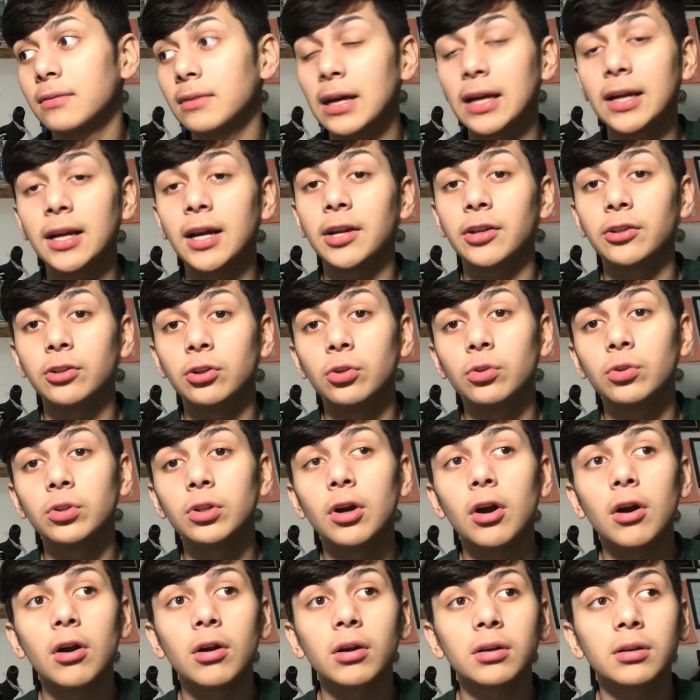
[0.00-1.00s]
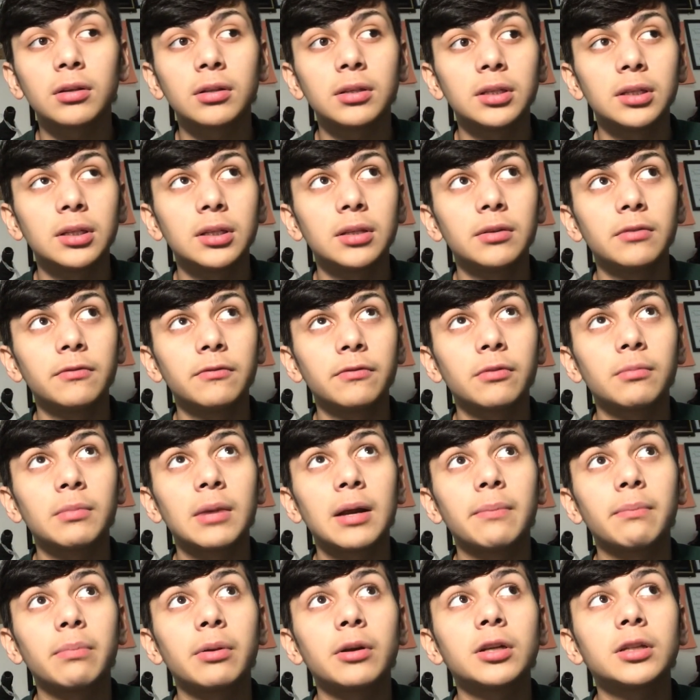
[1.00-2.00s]
I got a new dog for
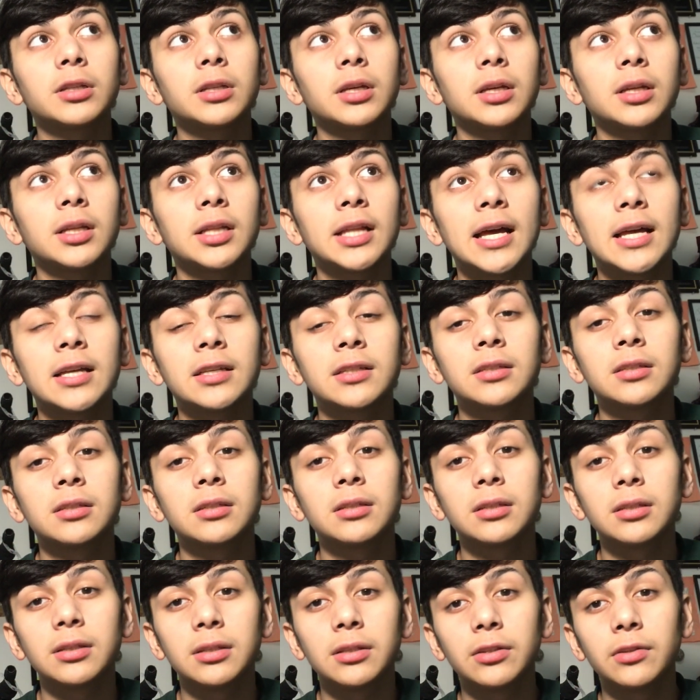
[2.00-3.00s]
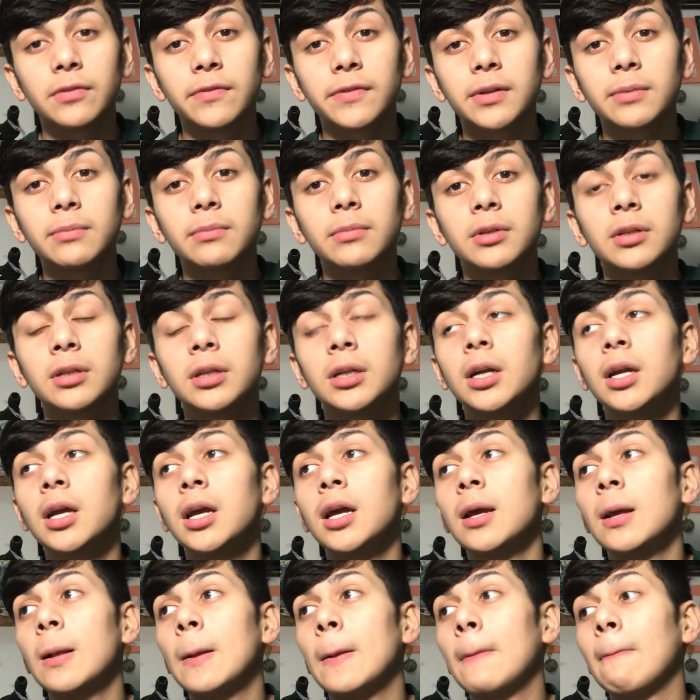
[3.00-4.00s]
my birthday last November,
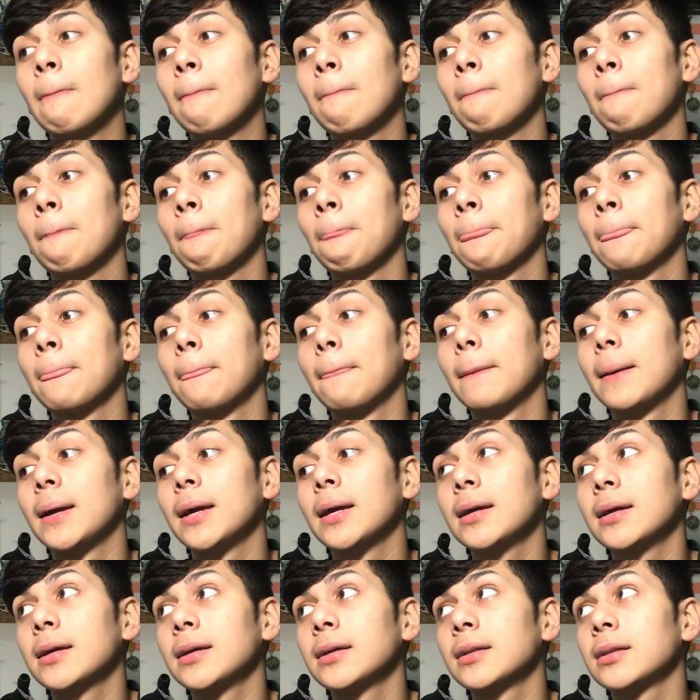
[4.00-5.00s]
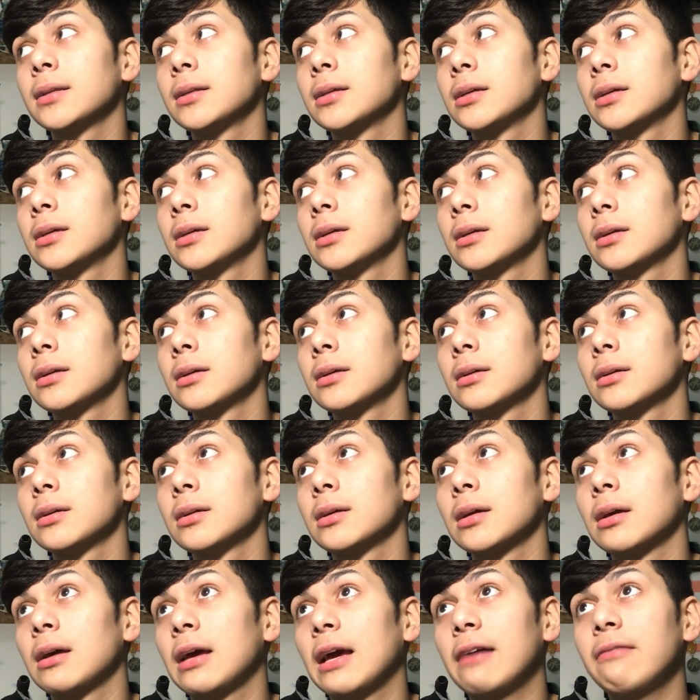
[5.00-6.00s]
and
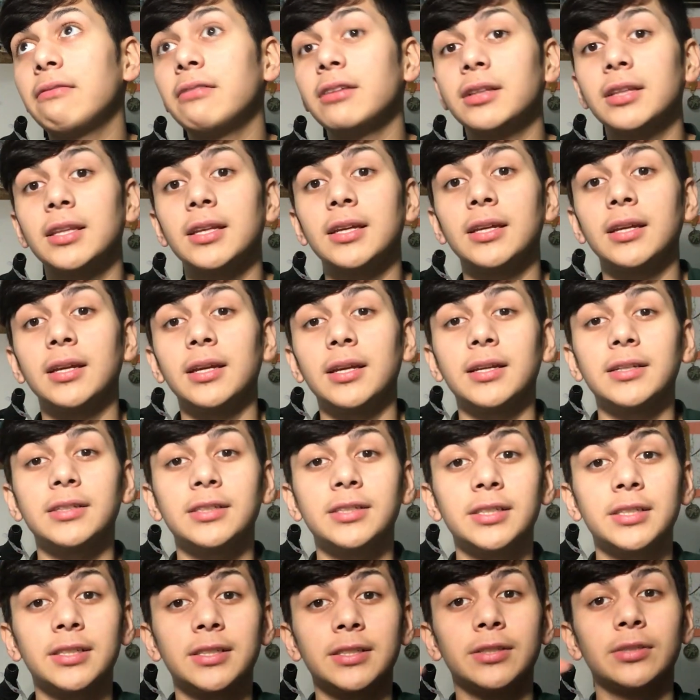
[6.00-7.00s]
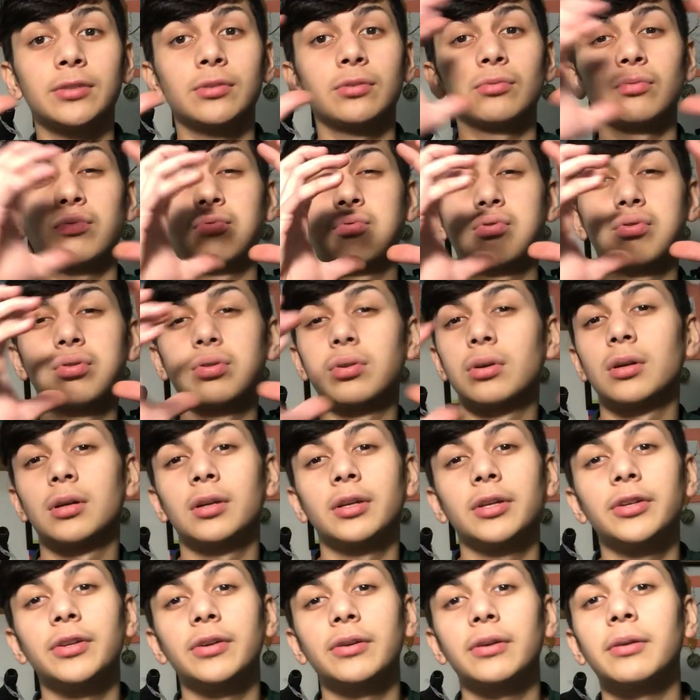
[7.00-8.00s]
everything is just,
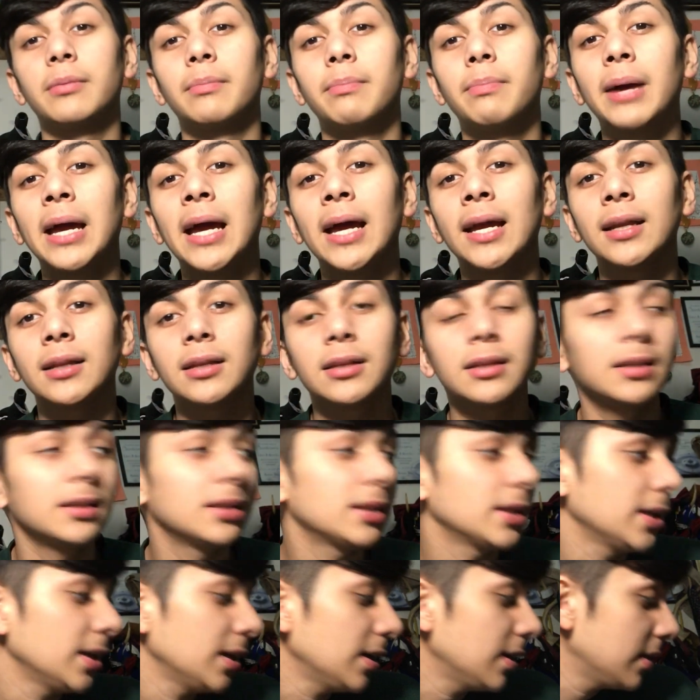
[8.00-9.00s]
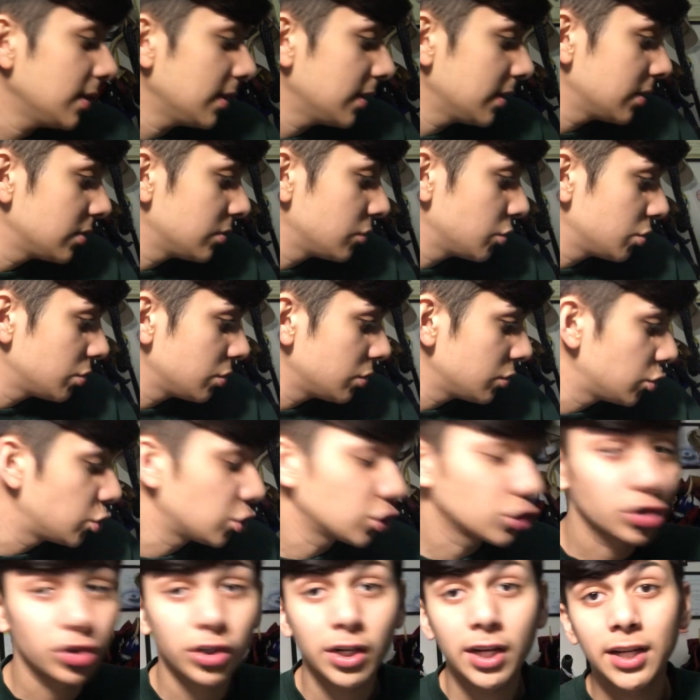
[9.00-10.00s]
compact, like,
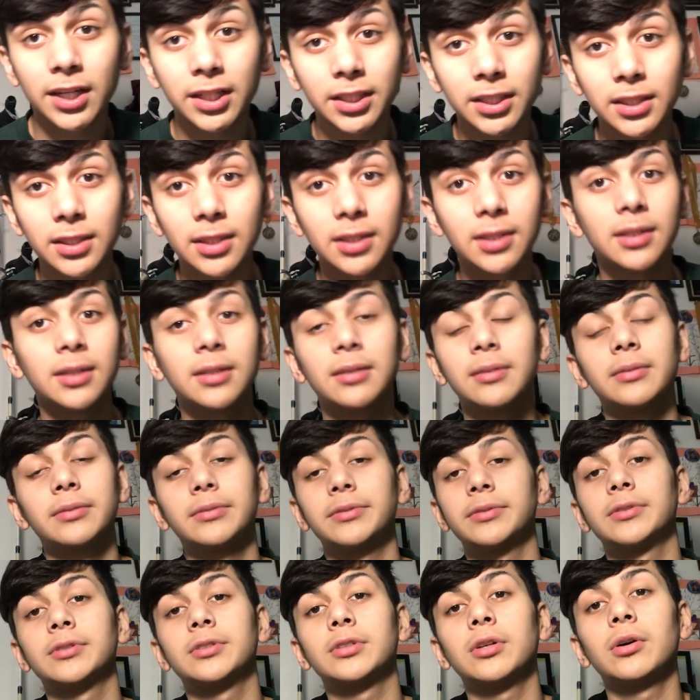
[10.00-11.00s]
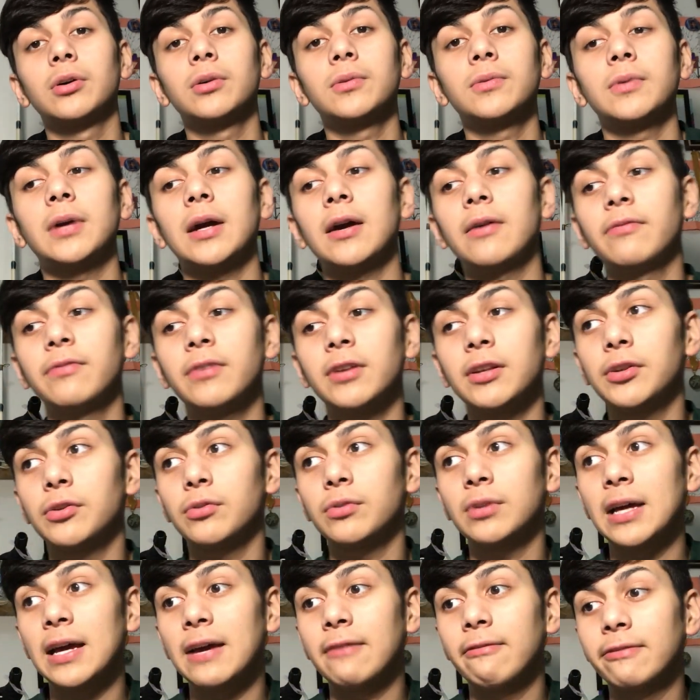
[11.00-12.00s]
stressed. So I really
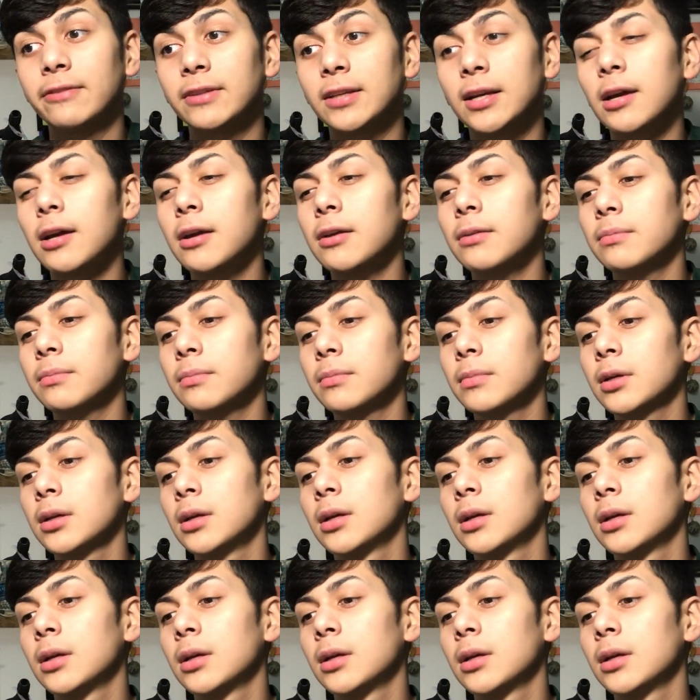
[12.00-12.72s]
don't have time.